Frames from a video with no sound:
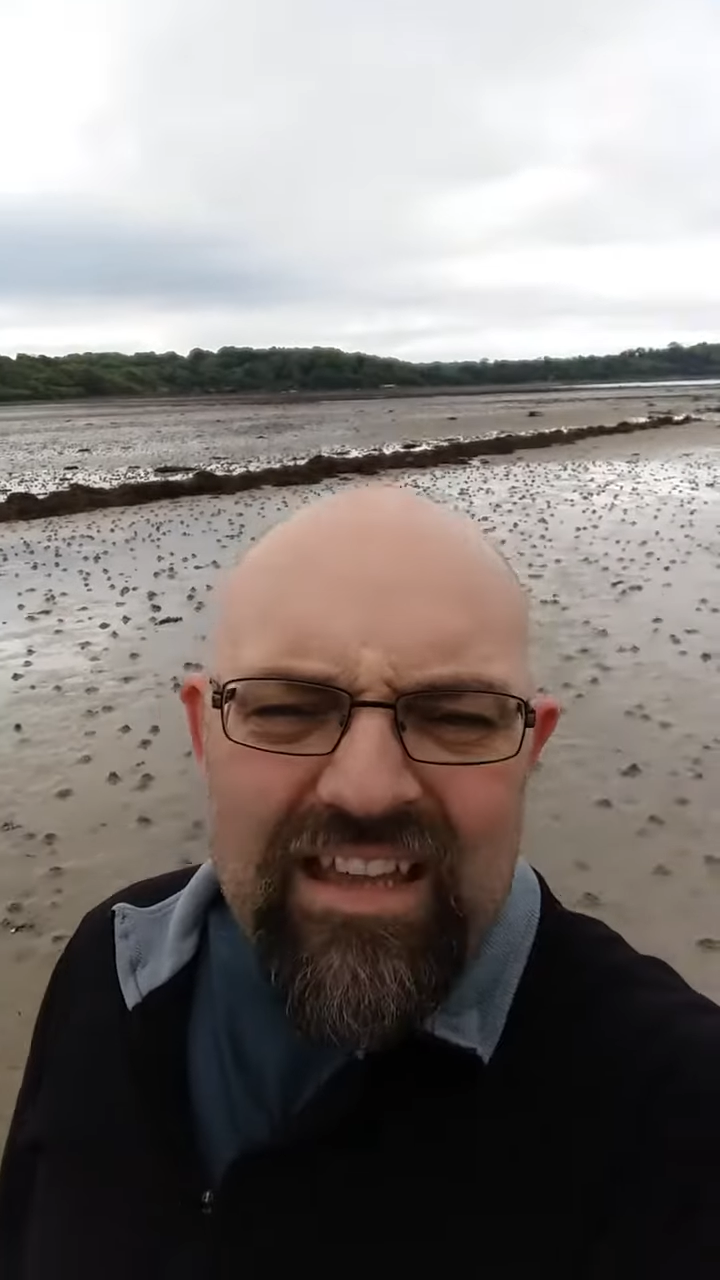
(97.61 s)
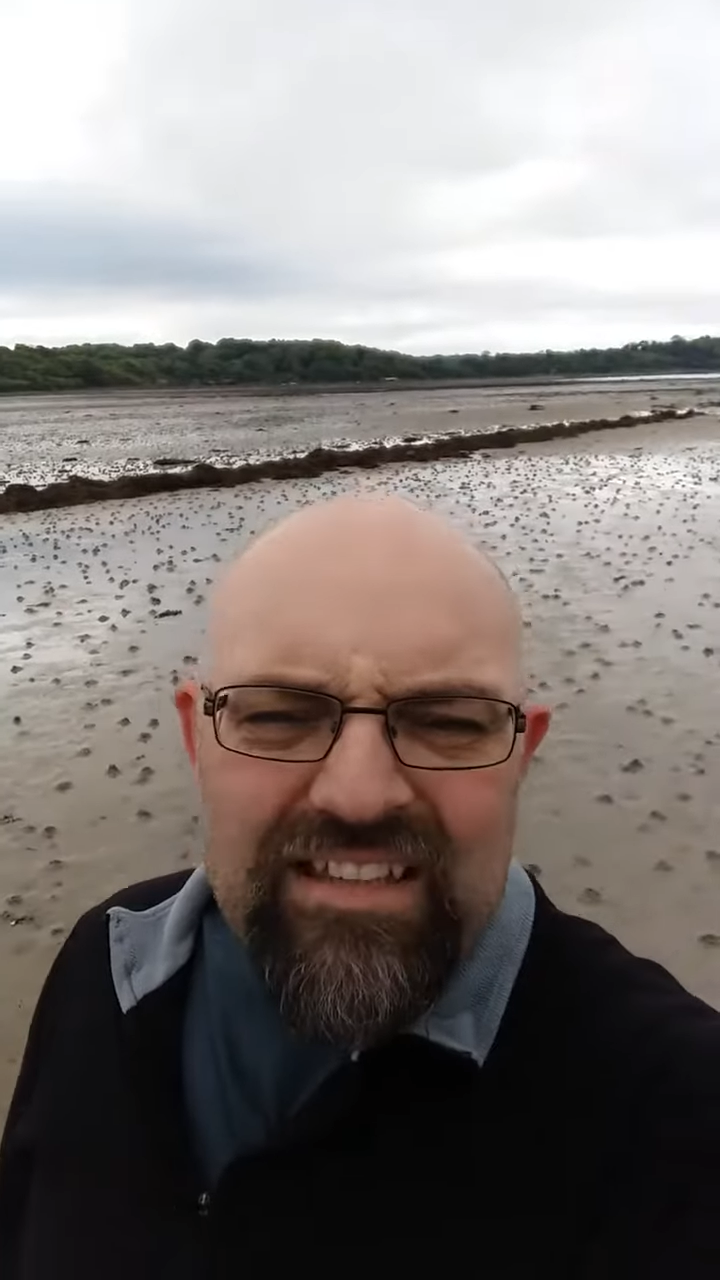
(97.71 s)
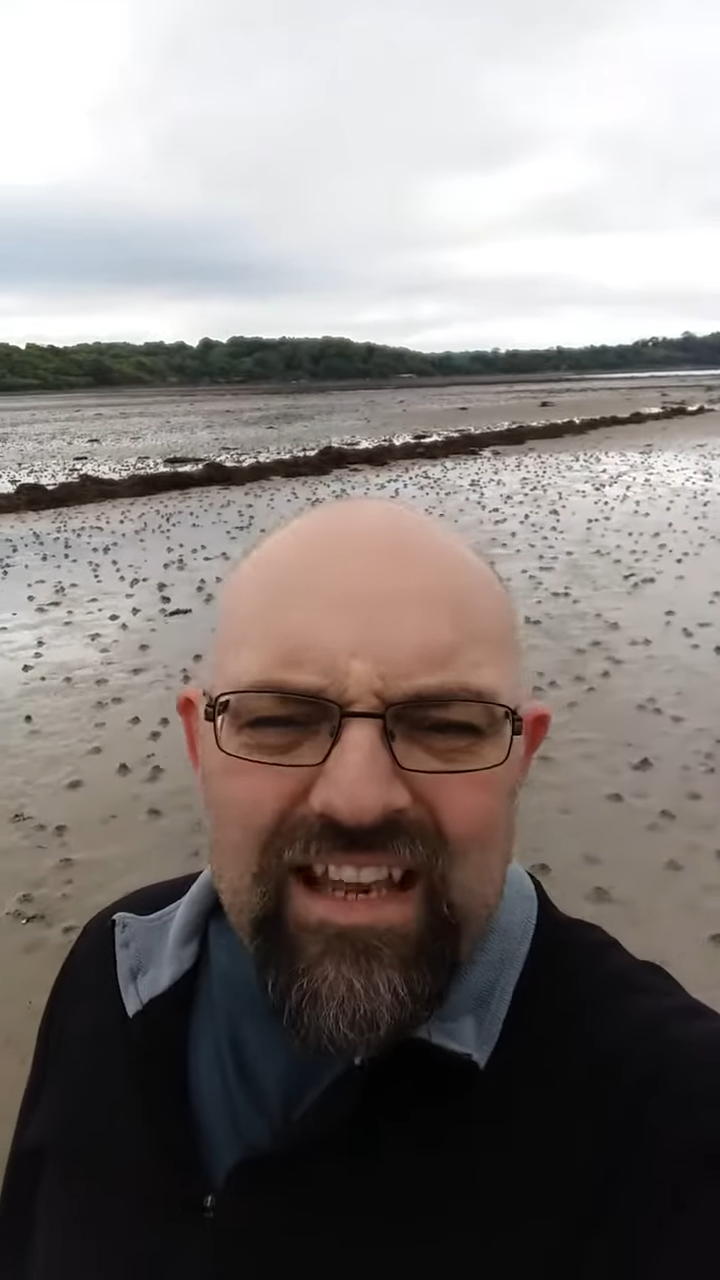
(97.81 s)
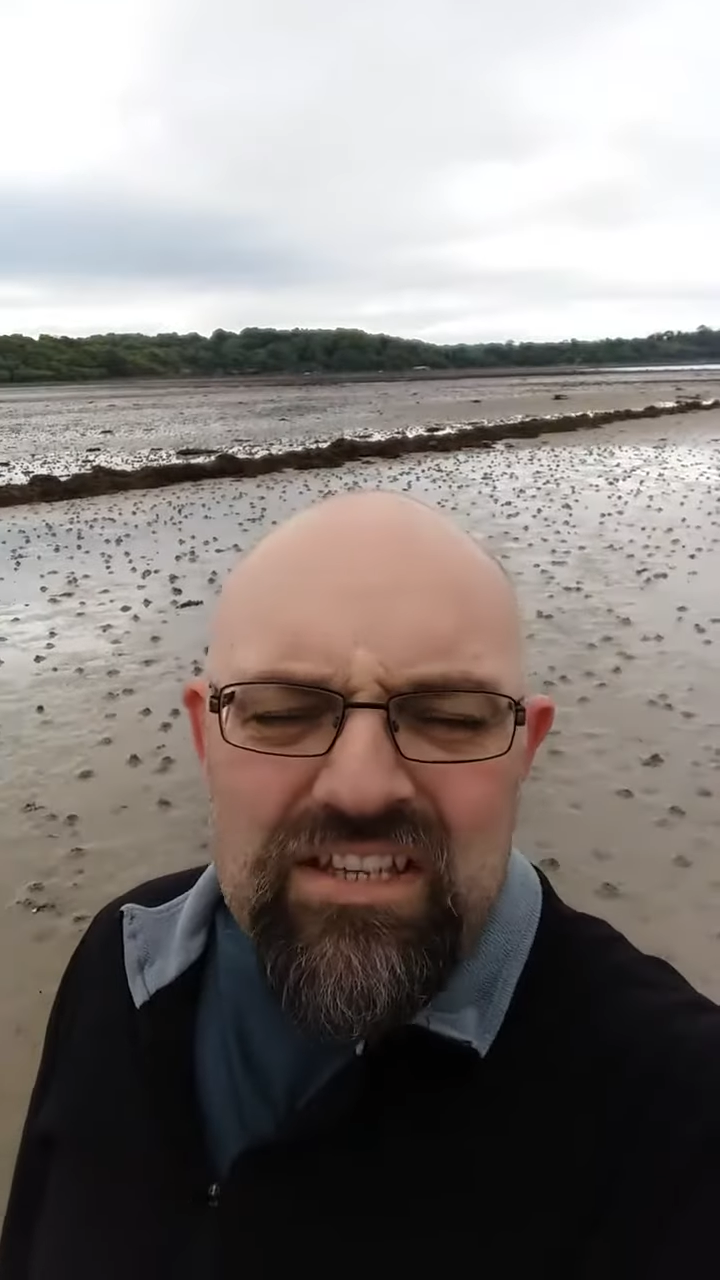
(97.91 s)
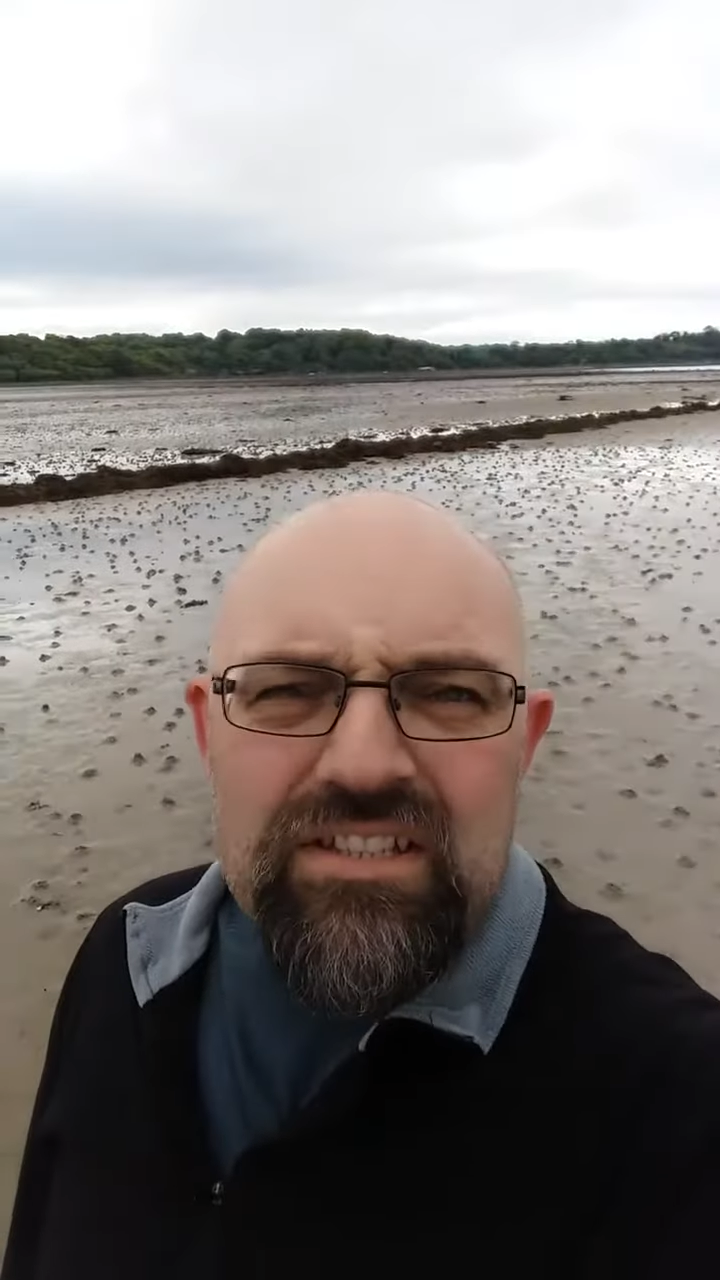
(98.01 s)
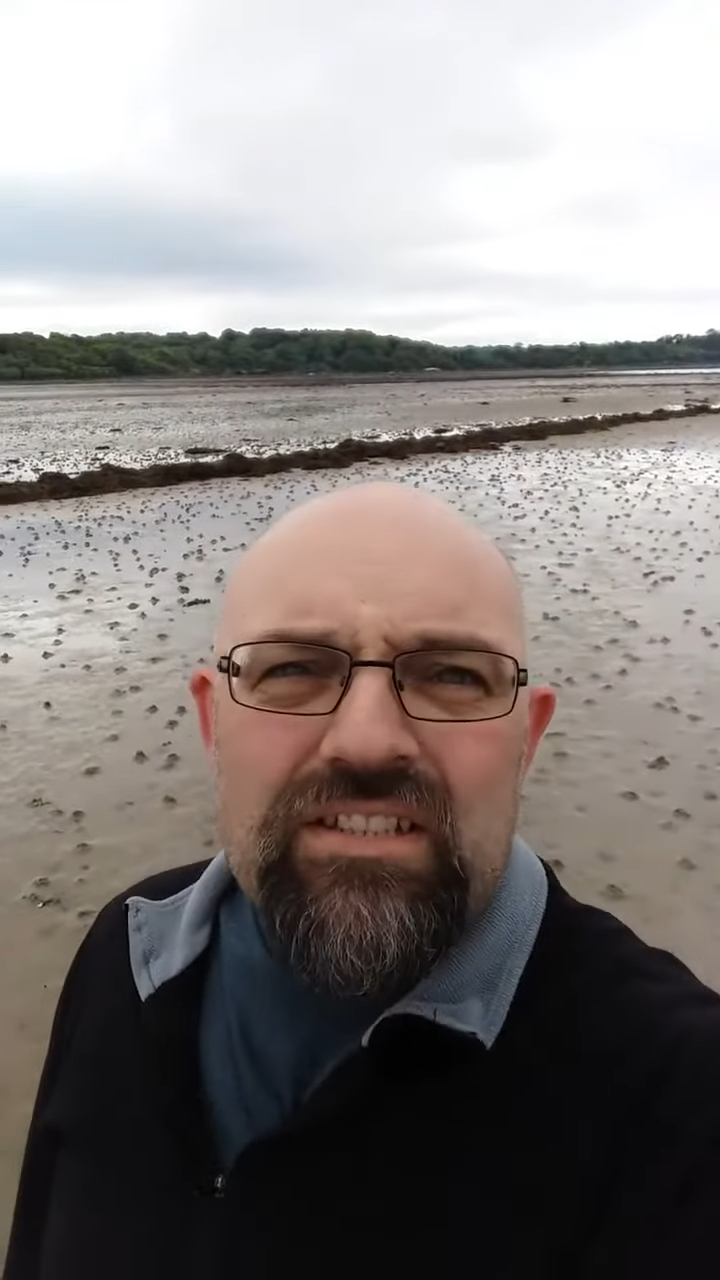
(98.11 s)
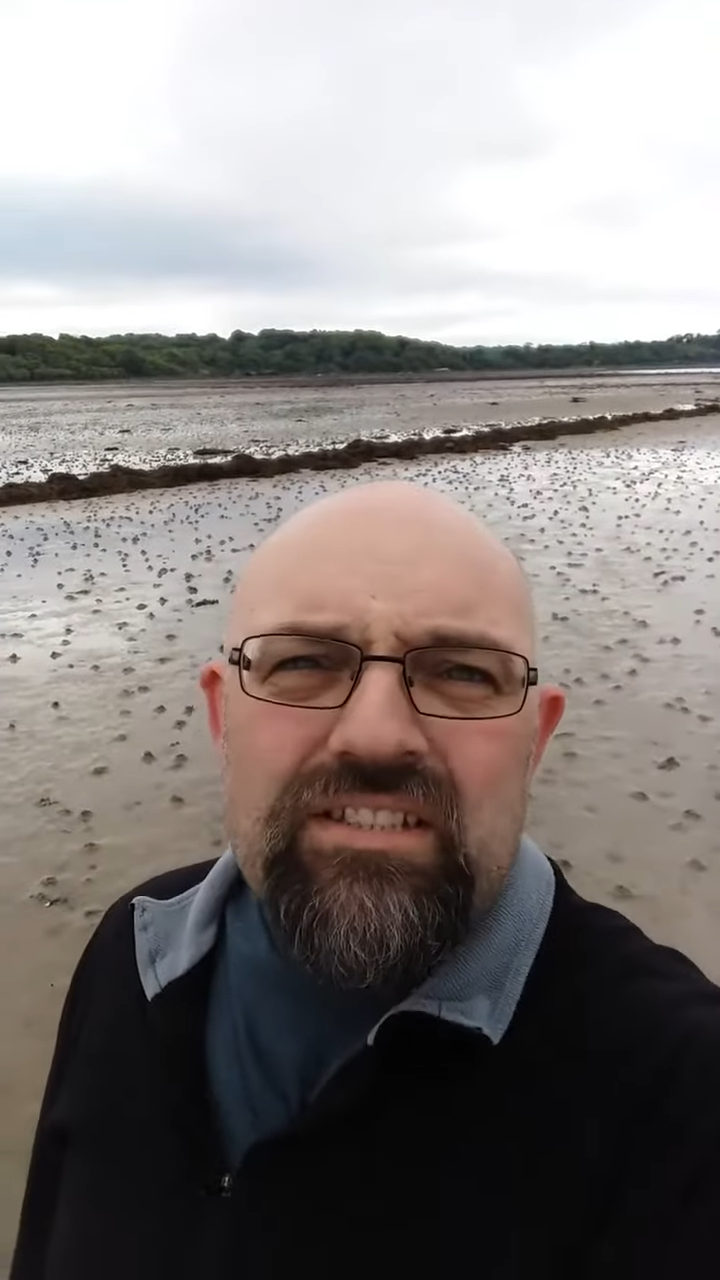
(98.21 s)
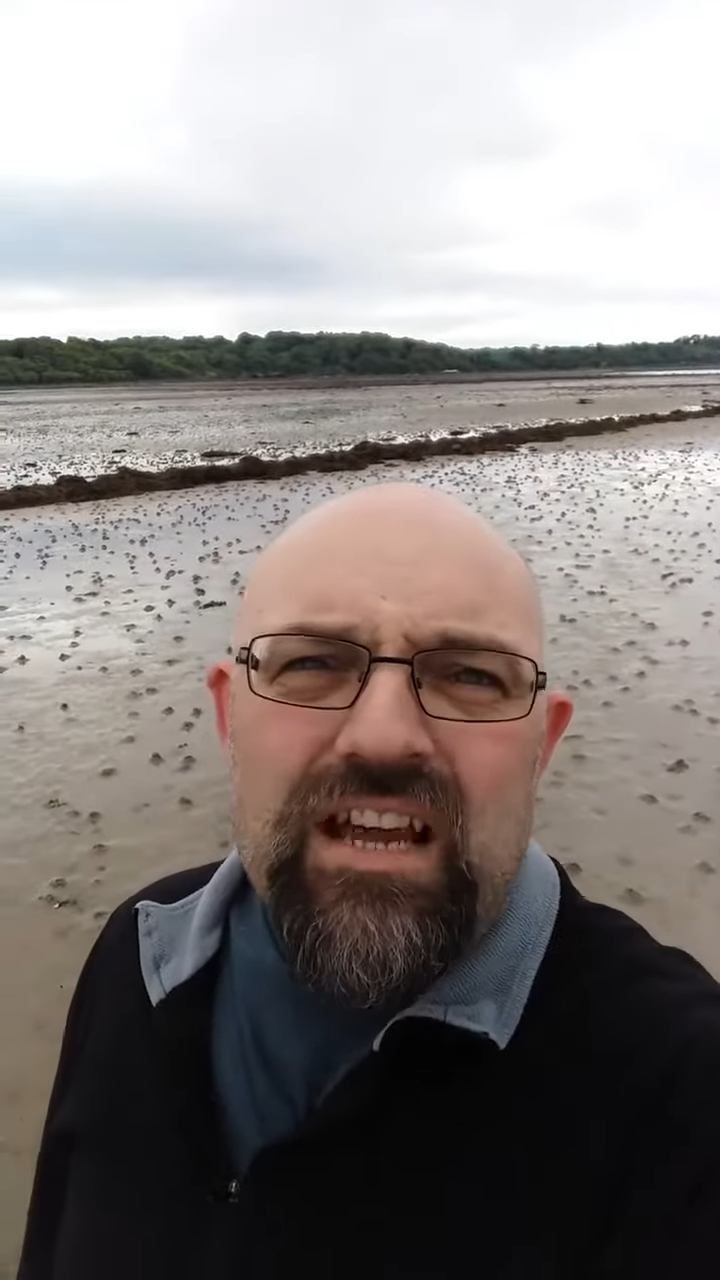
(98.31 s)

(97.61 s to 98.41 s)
In Galatians